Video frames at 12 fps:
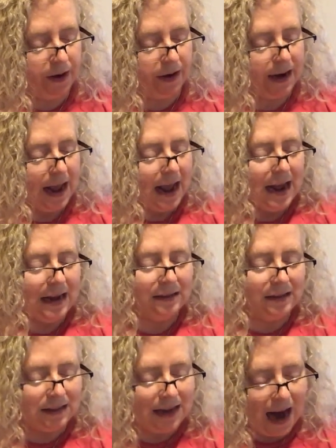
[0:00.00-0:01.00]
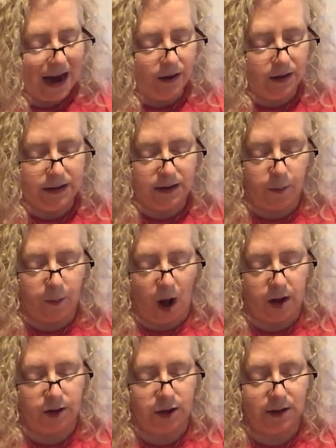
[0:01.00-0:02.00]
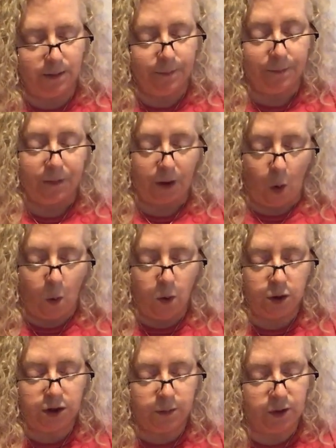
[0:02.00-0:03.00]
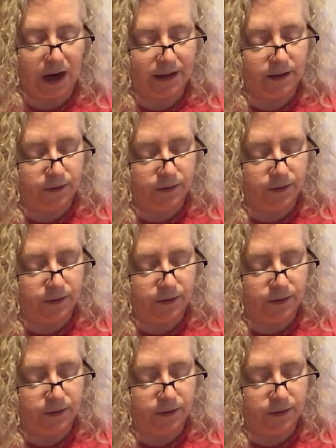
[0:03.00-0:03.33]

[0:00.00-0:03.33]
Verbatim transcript: volition of spirit is entirely subconscious